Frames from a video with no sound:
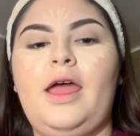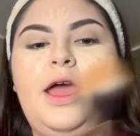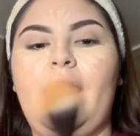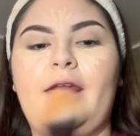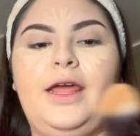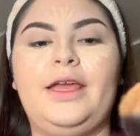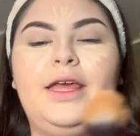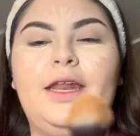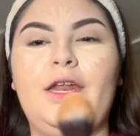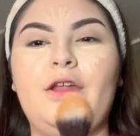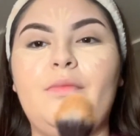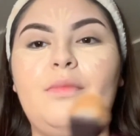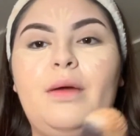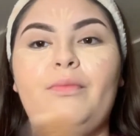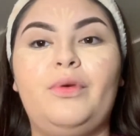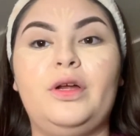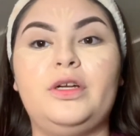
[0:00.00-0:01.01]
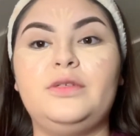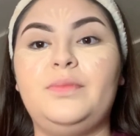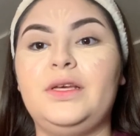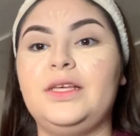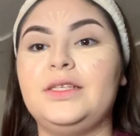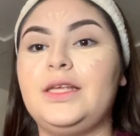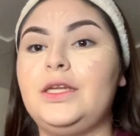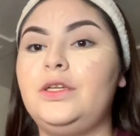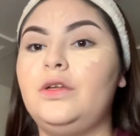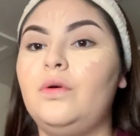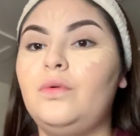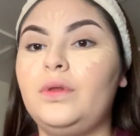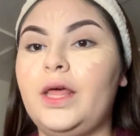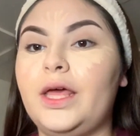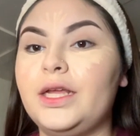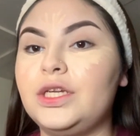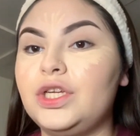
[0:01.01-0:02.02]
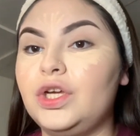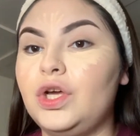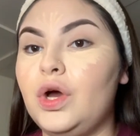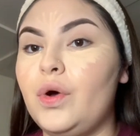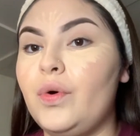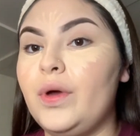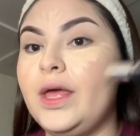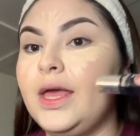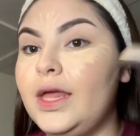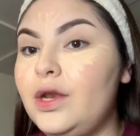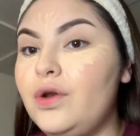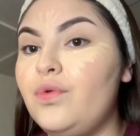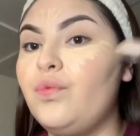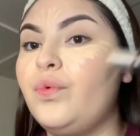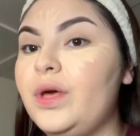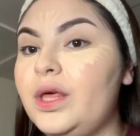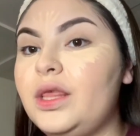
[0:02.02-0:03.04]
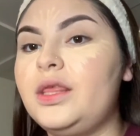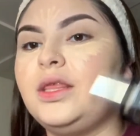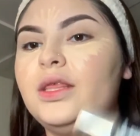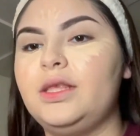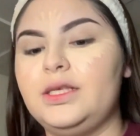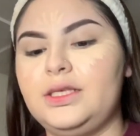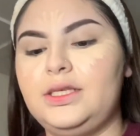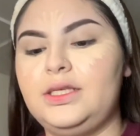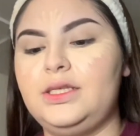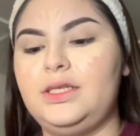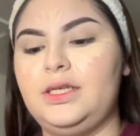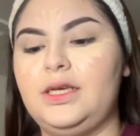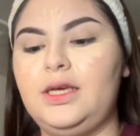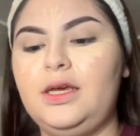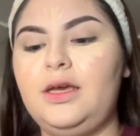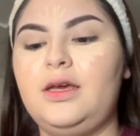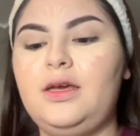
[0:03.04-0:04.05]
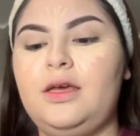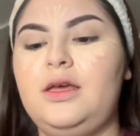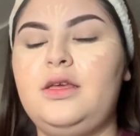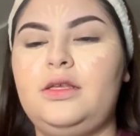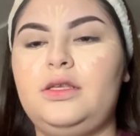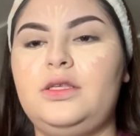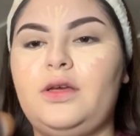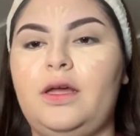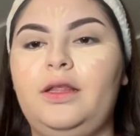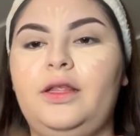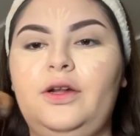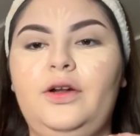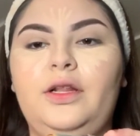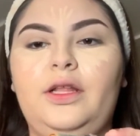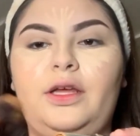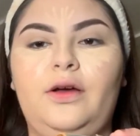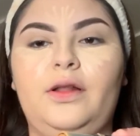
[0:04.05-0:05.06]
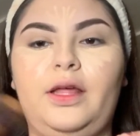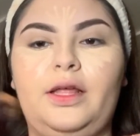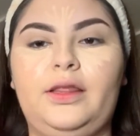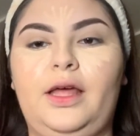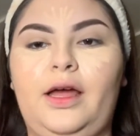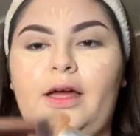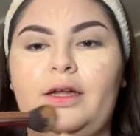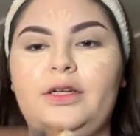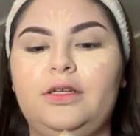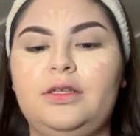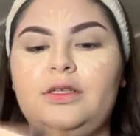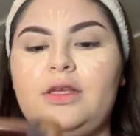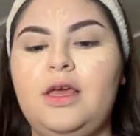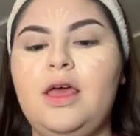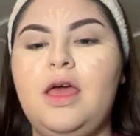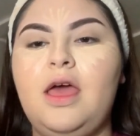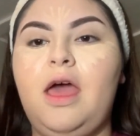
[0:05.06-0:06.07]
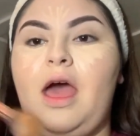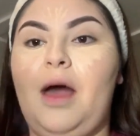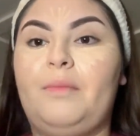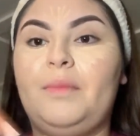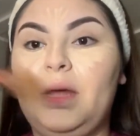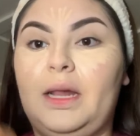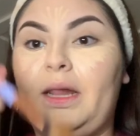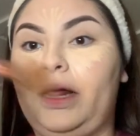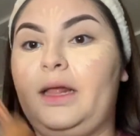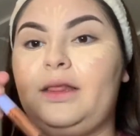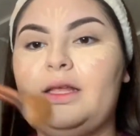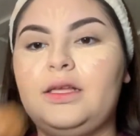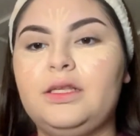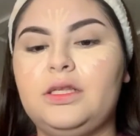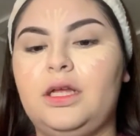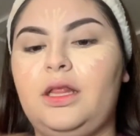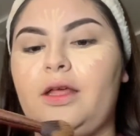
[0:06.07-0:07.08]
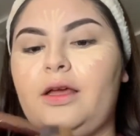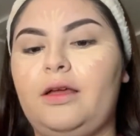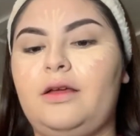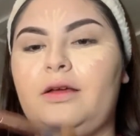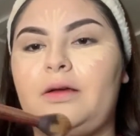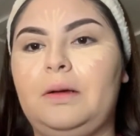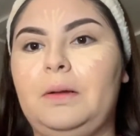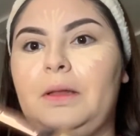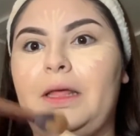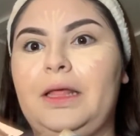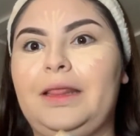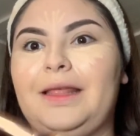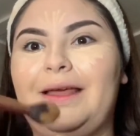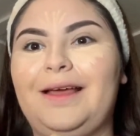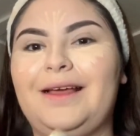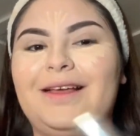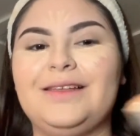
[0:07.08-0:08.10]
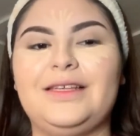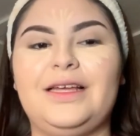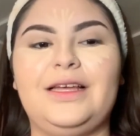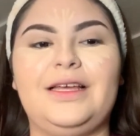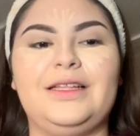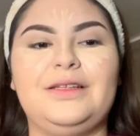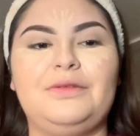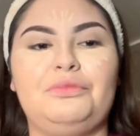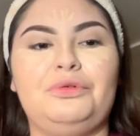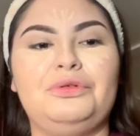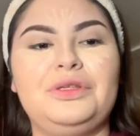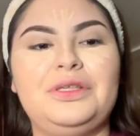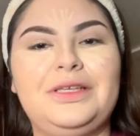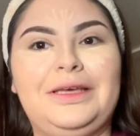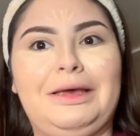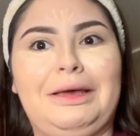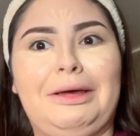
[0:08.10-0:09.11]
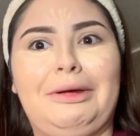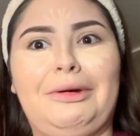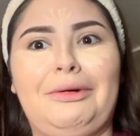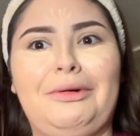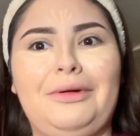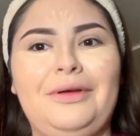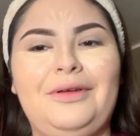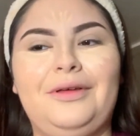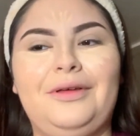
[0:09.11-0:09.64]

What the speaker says: And I get it on my brush because I don't like to go in with the stick. So I literally go like that. I'm not like this. I like go like that because I get real scared.